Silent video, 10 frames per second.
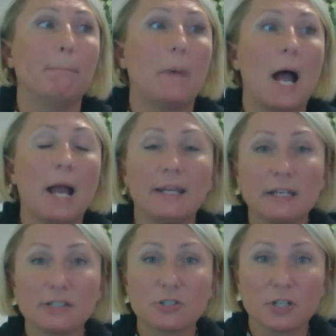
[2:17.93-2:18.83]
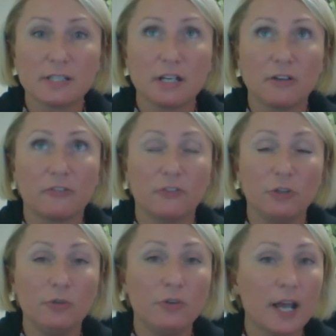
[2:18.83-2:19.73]
I can't stress enough, if
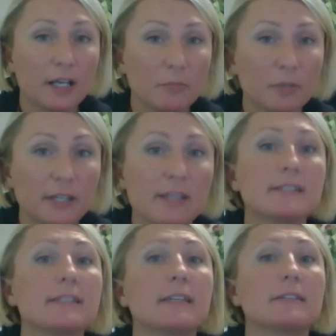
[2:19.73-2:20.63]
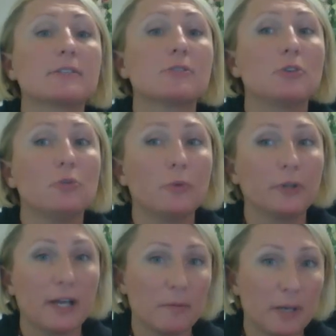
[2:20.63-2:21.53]
you do not complete these things, you
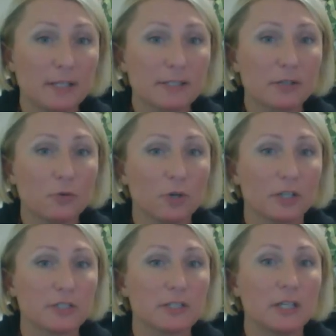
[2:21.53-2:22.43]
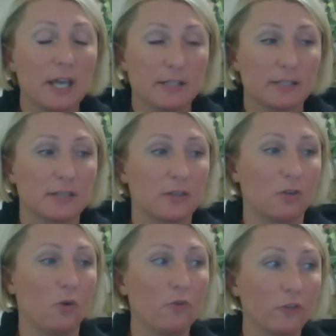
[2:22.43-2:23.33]
will not pass the course. Yes,
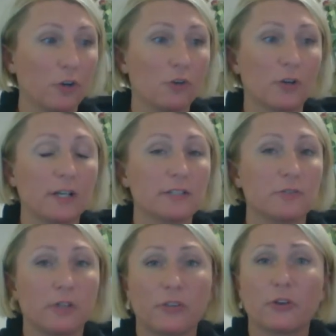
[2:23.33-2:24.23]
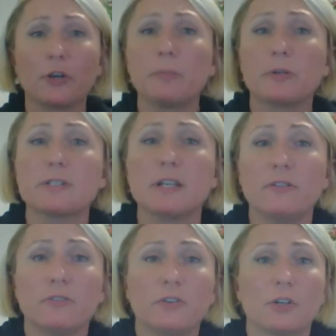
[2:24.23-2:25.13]
the overall grade is only 30%
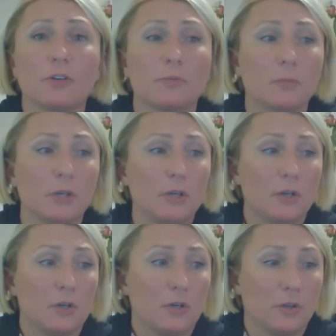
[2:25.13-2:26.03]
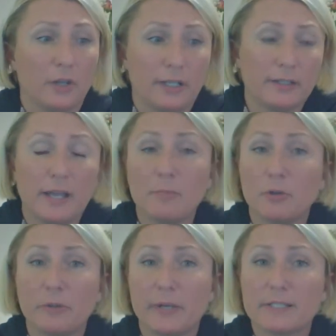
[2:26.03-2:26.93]
of your, lab
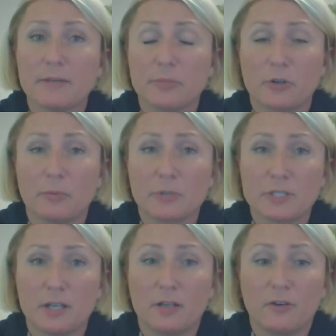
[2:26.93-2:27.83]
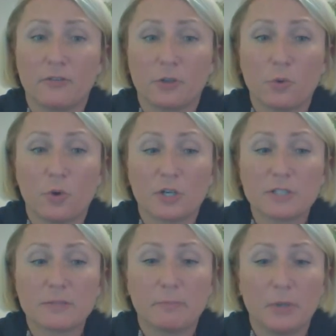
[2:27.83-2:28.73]
only makes up 30% of the
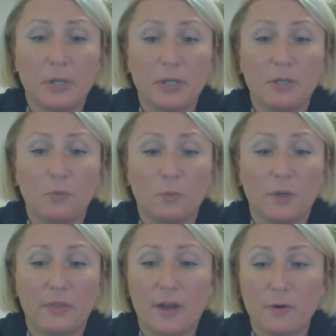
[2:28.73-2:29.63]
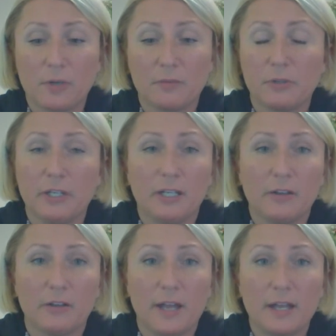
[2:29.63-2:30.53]
course, but without completing
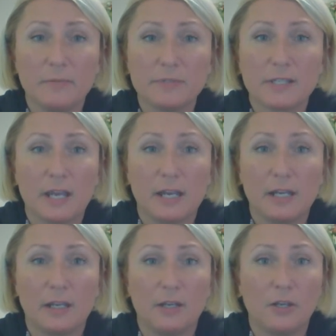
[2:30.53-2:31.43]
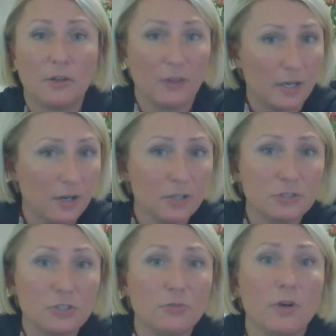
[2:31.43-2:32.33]
the labs, and they are
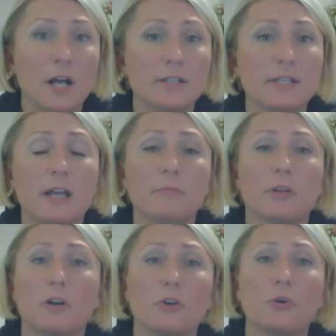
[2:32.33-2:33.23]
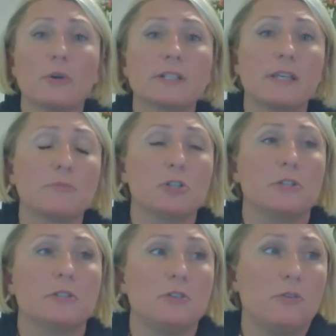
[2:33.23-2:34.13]
due on time, there are no
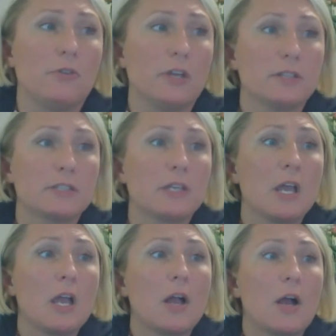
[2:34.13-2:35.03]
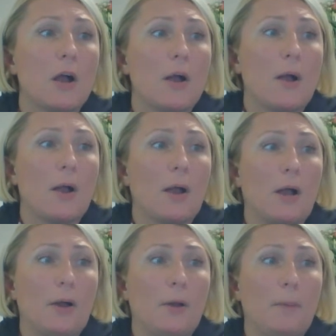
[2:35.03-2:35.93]
exceptions to this.
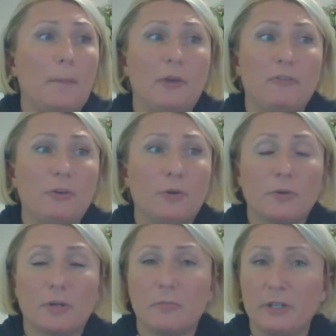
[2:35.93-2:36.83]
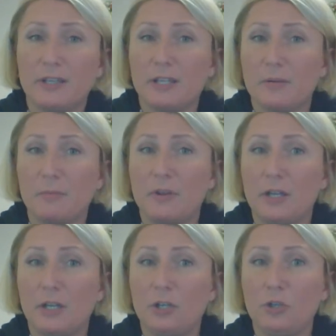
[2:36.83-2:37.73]
If you don't complete them,
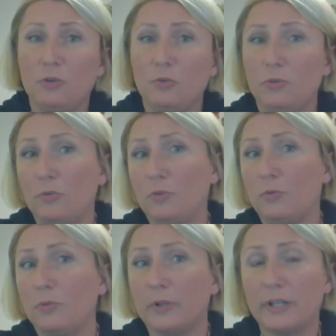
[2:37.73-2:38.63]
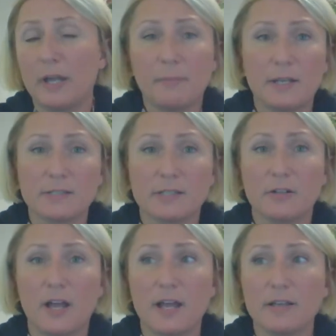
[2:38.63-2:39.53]
then you will not pass the
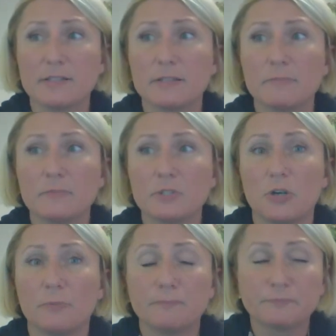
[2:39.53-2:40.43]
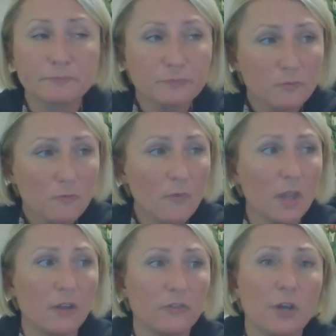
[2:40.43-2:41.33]
class. So,
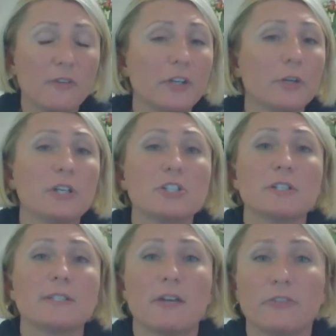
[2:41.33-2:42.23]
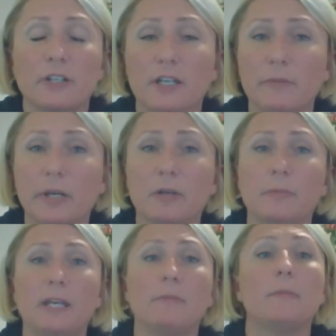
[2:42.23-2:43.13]
if you have any questions, definitely email
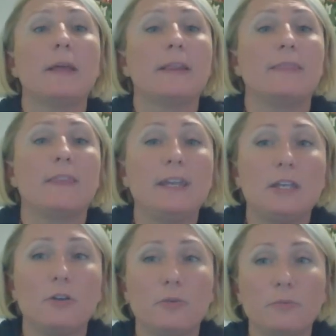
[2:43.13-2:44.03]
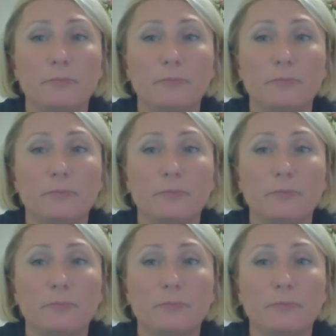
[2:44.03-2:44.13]
me. Thank you.